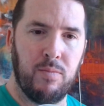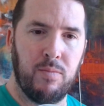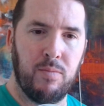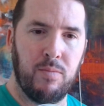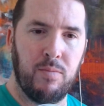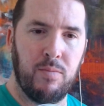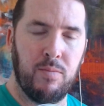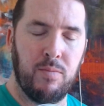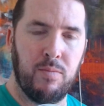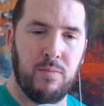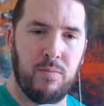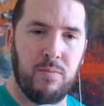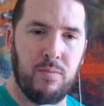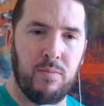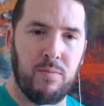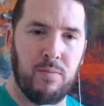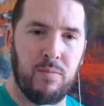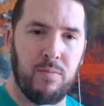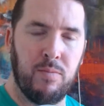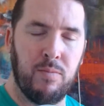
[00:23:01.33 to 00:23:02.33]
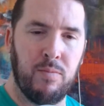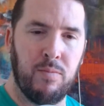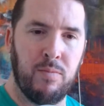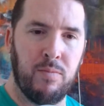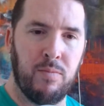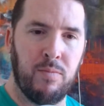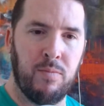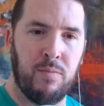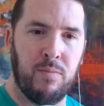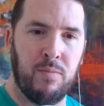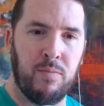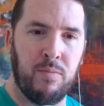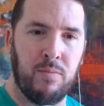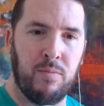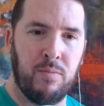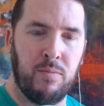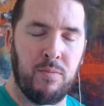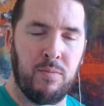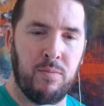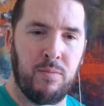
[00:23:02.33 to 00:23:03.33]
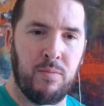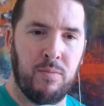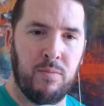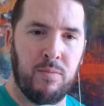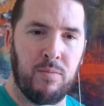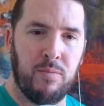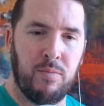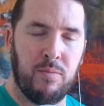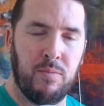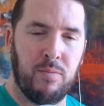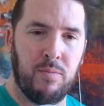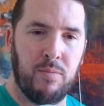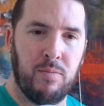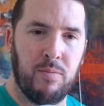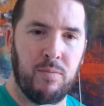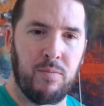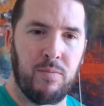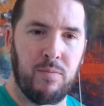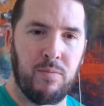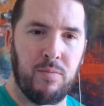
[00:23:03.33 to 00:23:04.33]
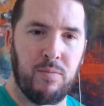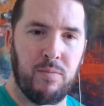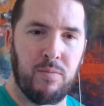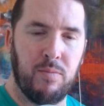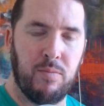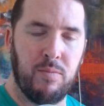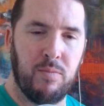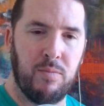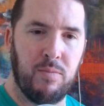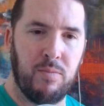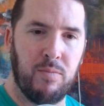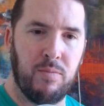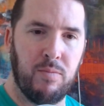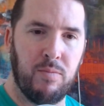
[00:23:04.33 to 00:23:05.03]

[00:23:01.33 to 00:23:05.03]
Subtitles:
(silent)